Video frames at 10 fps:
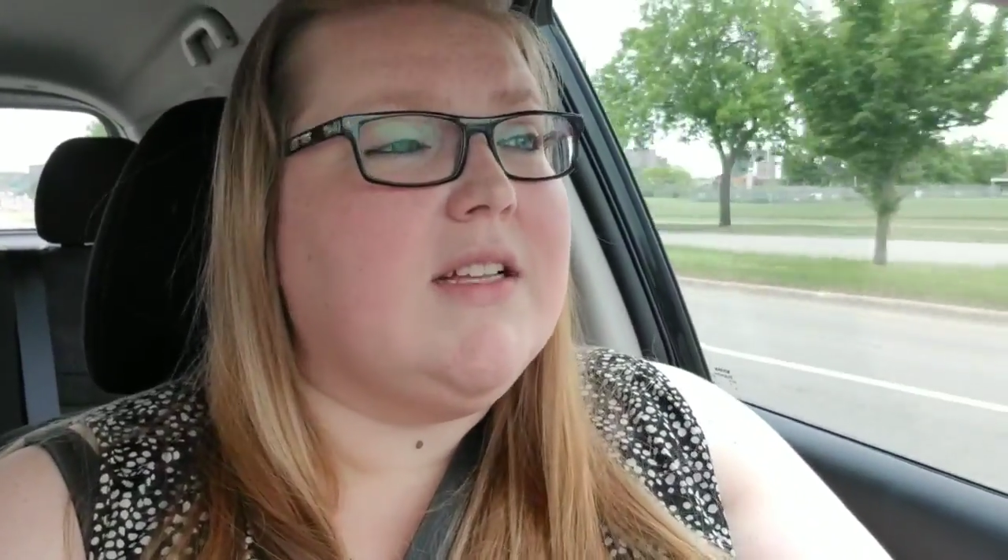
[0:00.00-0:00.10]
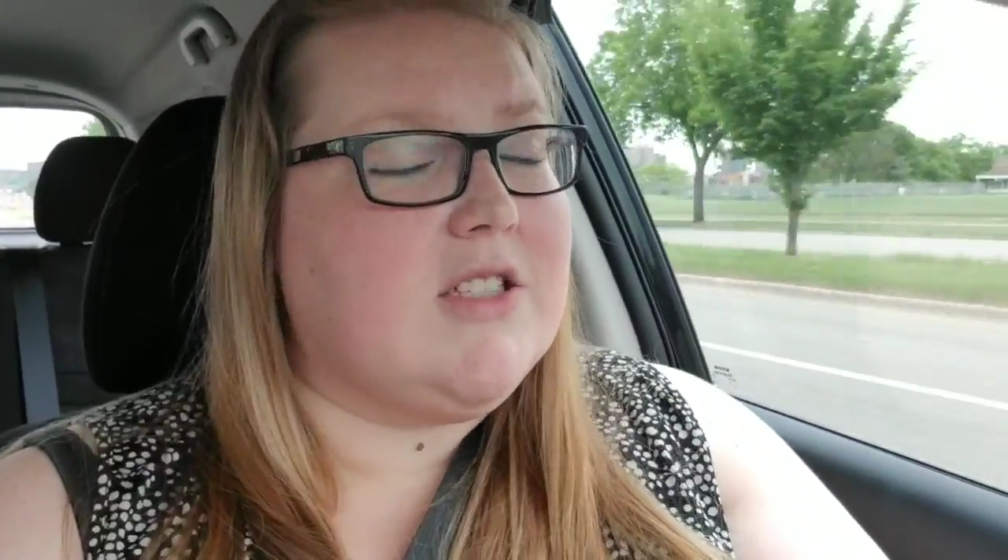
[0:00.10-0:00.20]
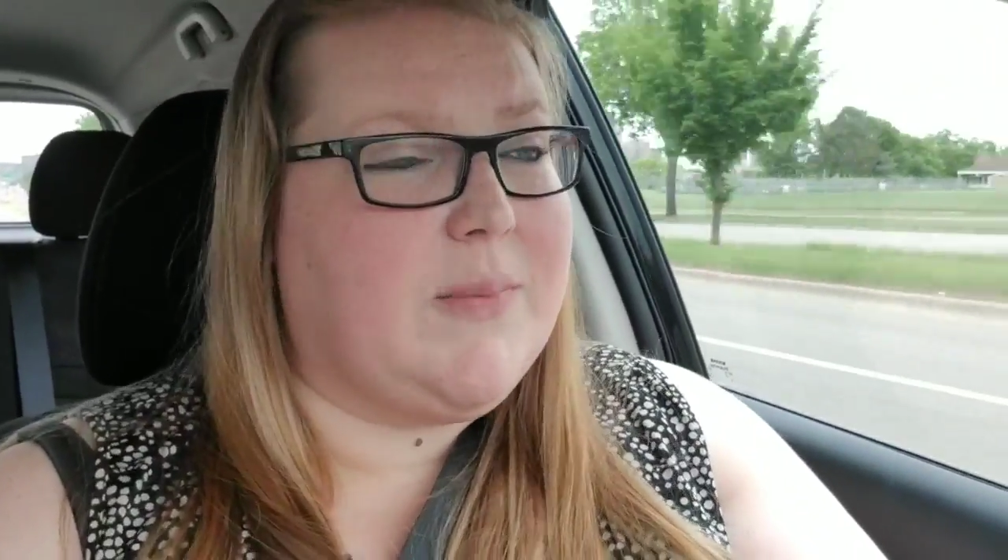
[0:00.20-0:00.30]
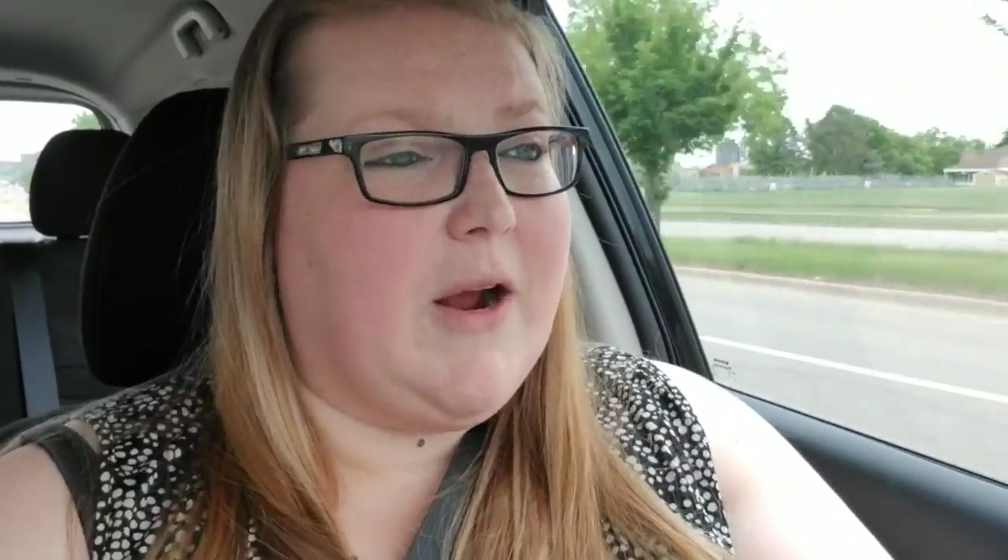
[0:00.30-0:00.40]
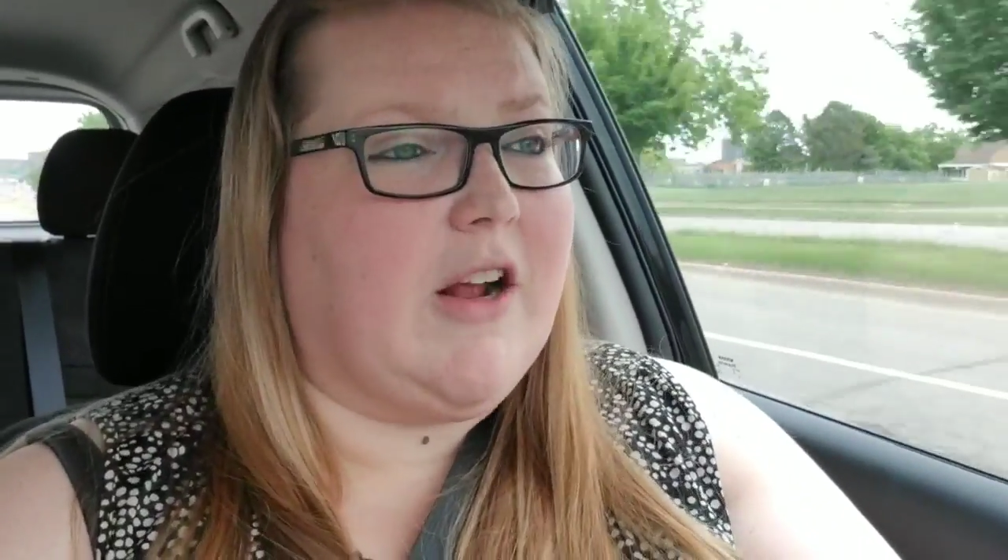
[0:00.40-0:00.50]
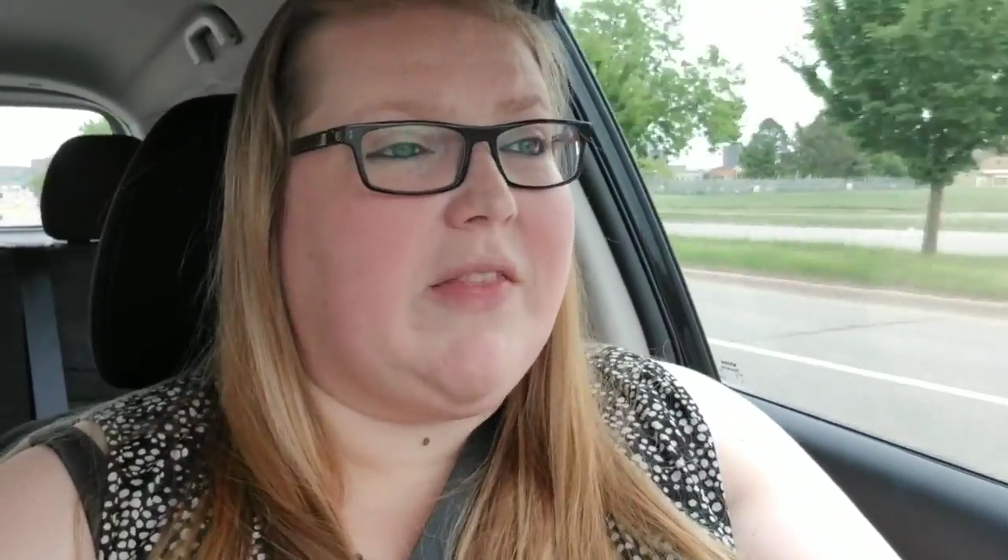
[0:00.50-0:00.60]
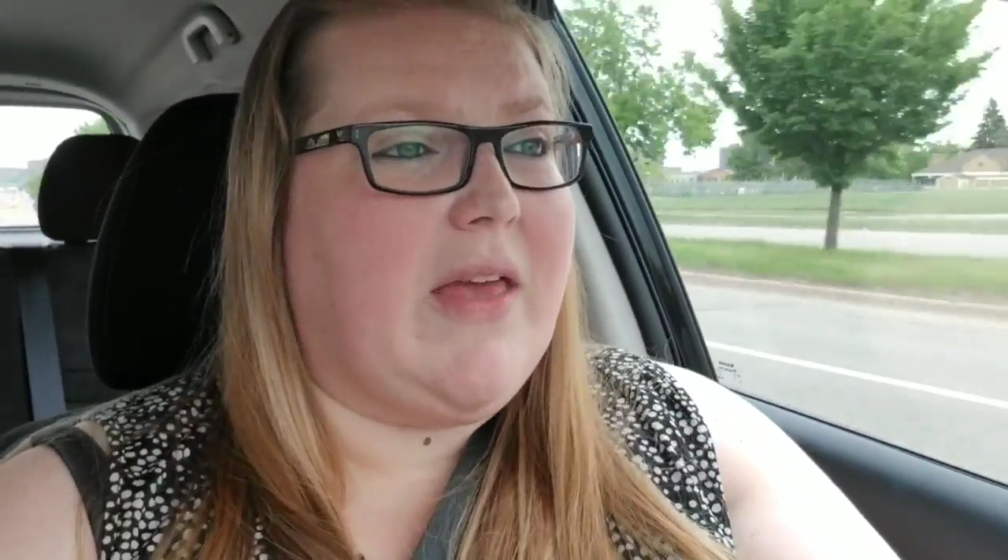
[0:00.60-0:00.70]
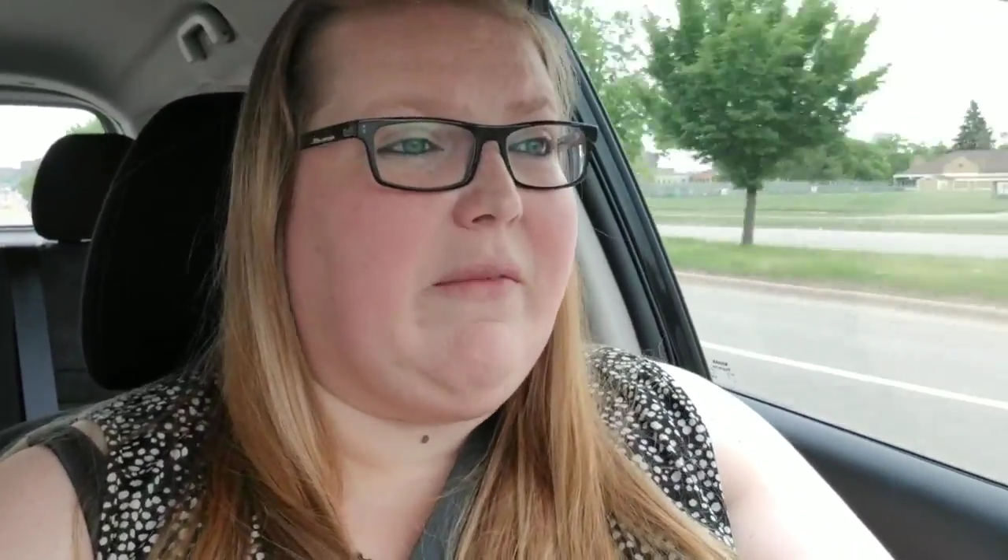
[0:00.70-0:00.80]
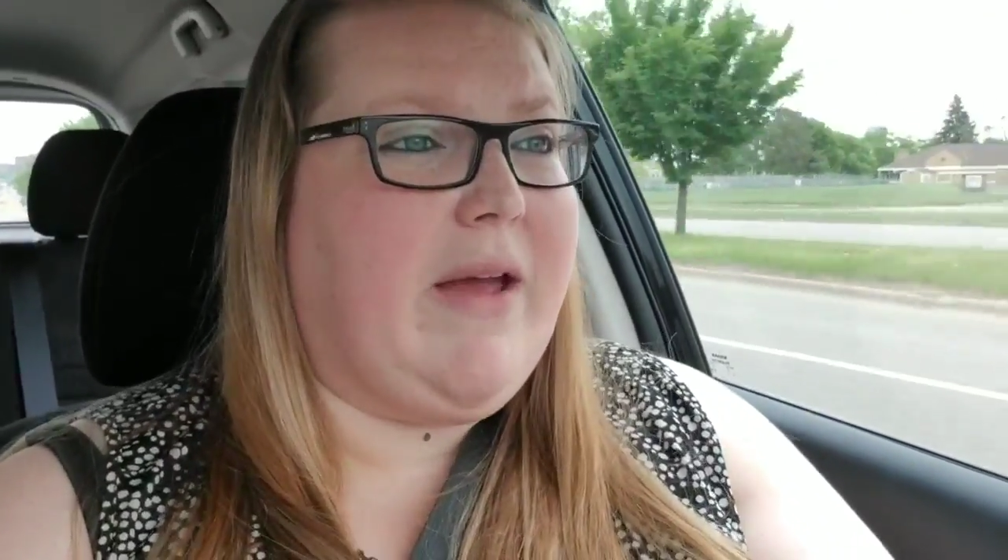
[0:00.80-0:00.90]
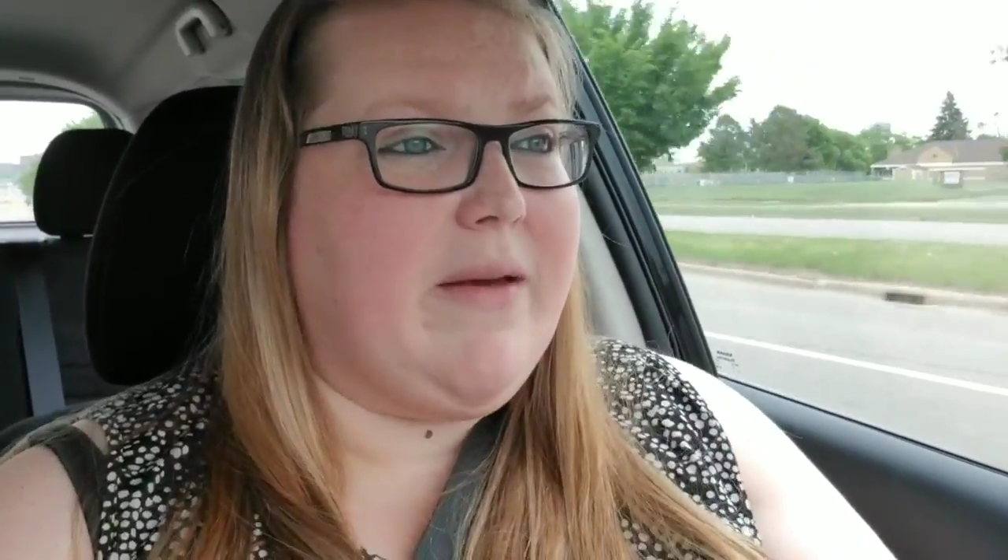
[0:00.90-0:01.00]
to park in
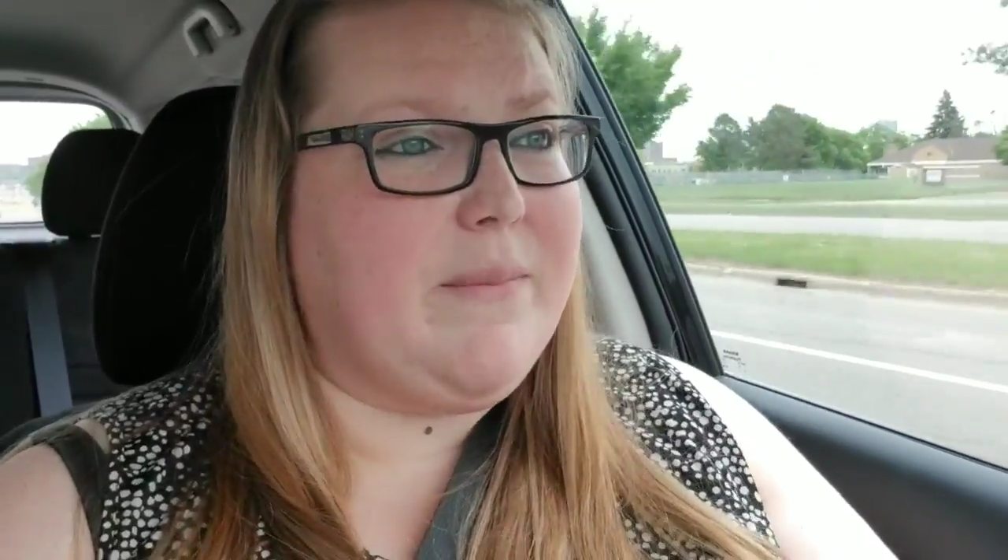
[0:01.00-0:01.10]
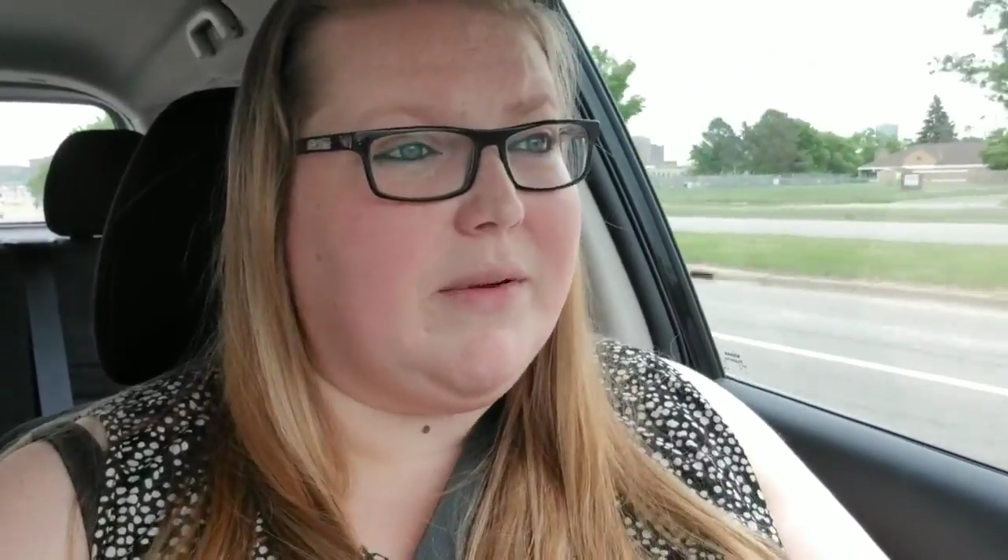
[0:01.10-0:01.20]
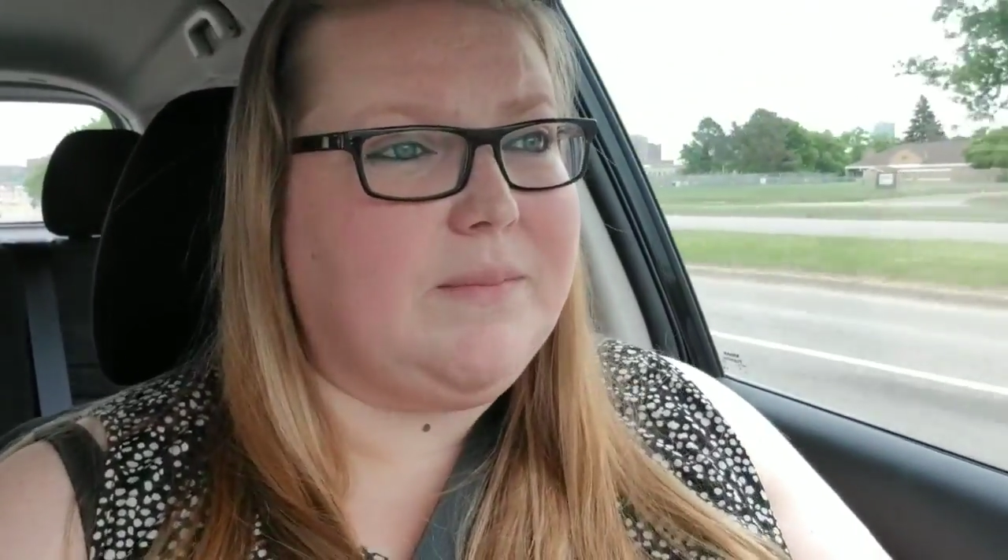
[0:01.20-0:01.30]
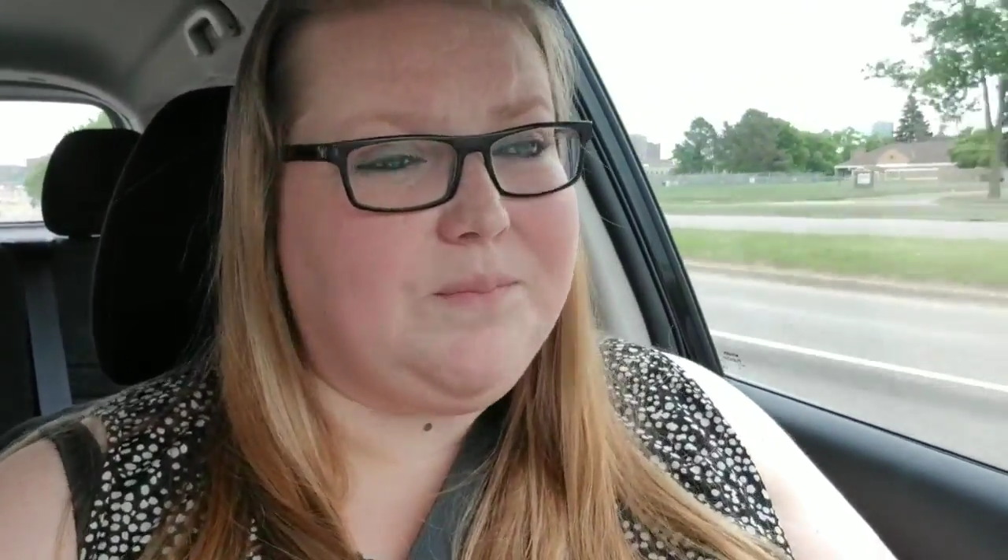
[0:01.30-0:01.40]
that ramp.